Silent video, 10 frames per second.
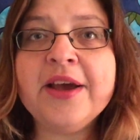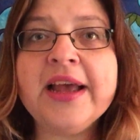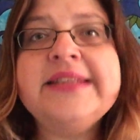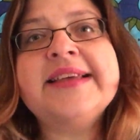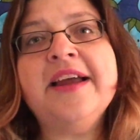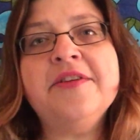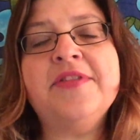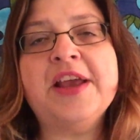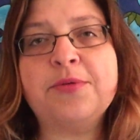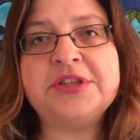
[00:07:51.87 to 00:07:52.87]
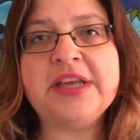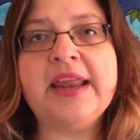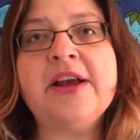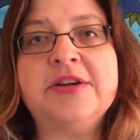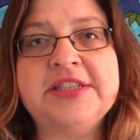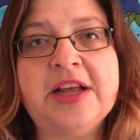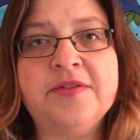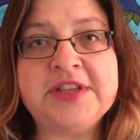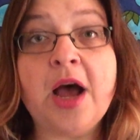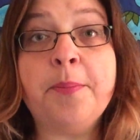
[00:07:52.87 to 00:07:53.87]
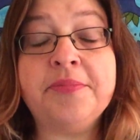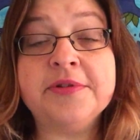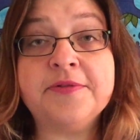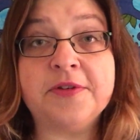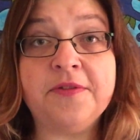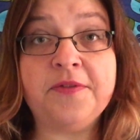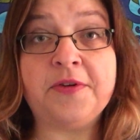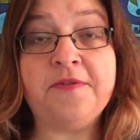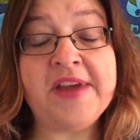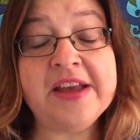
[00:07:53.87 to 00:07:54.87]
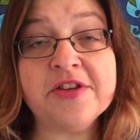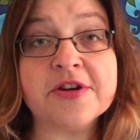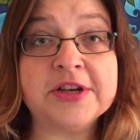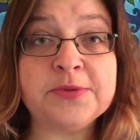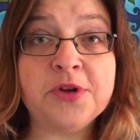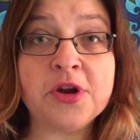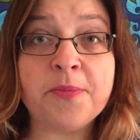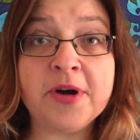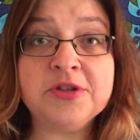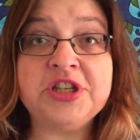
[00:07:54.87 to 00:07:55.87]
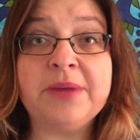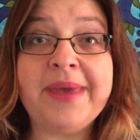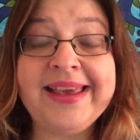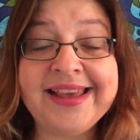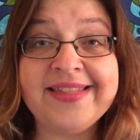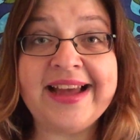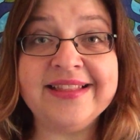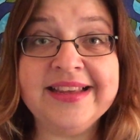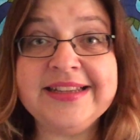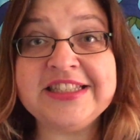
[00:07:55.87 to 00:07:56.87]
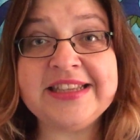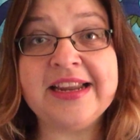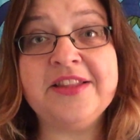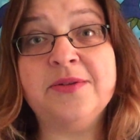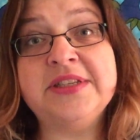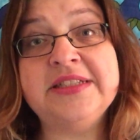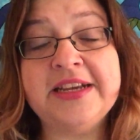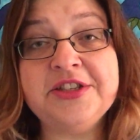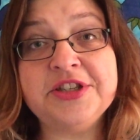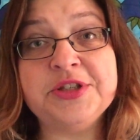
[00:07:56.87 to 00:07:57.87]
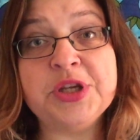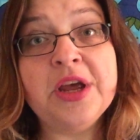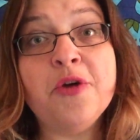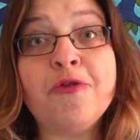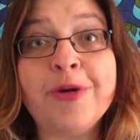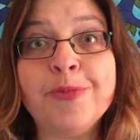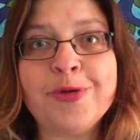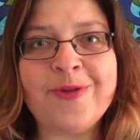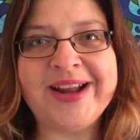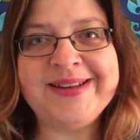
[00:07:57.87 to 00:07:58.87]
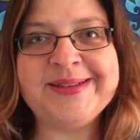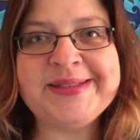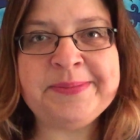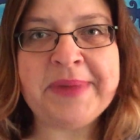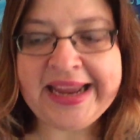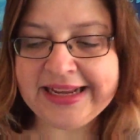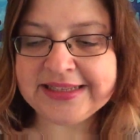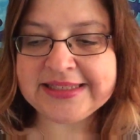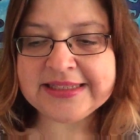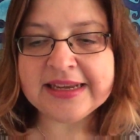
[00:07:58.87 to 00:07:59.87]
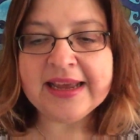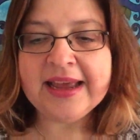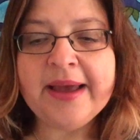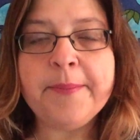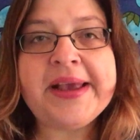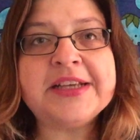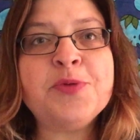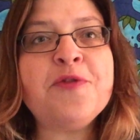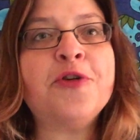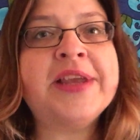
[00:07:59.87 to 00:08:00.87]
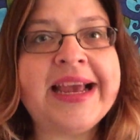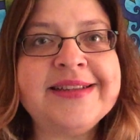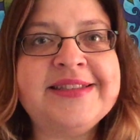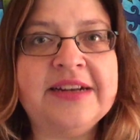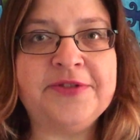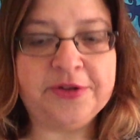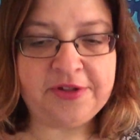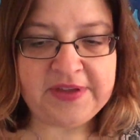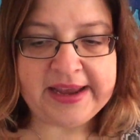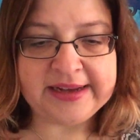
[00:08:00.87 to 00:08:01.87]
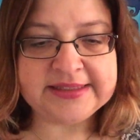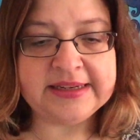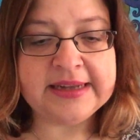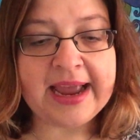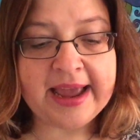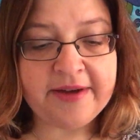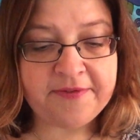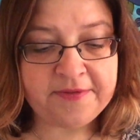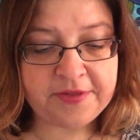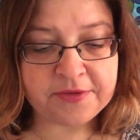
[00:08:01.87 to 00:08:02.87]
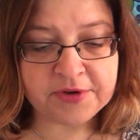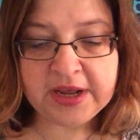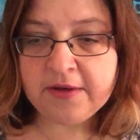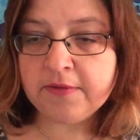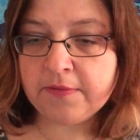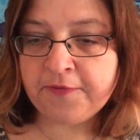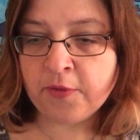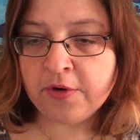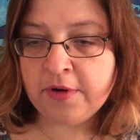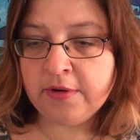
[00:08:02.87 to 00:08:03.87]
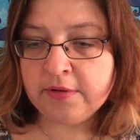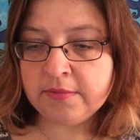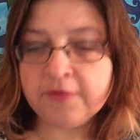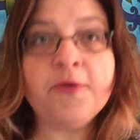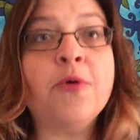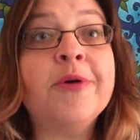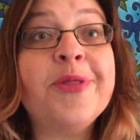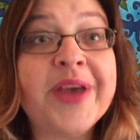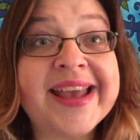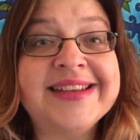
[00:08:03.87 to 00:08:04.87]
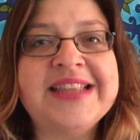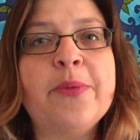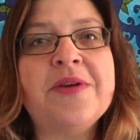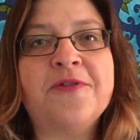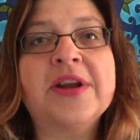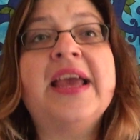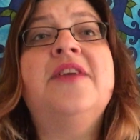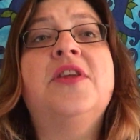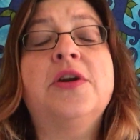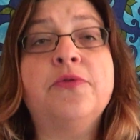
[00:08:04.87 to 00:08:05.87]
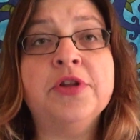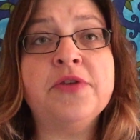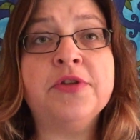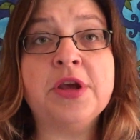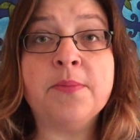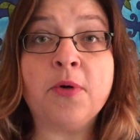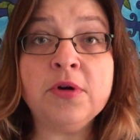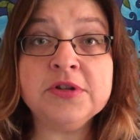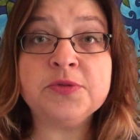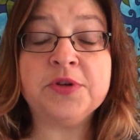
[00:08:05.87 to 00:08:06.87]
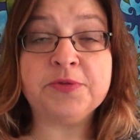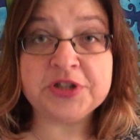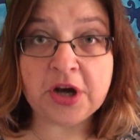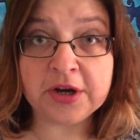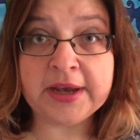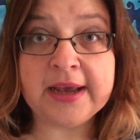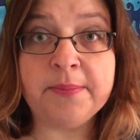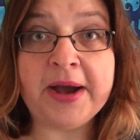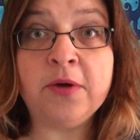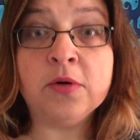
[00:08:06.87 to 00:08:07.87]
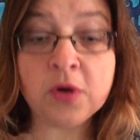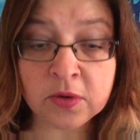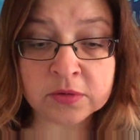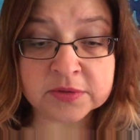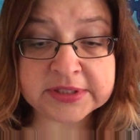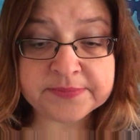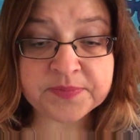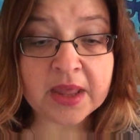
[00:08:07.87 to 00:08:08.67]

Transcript: It's kind of like we're setting ourselves up for failure because we're not approaching making that list, setting those intentions from the right space, because we forget several things. And I have four things that we forget that are really, really important when we're talking about goals.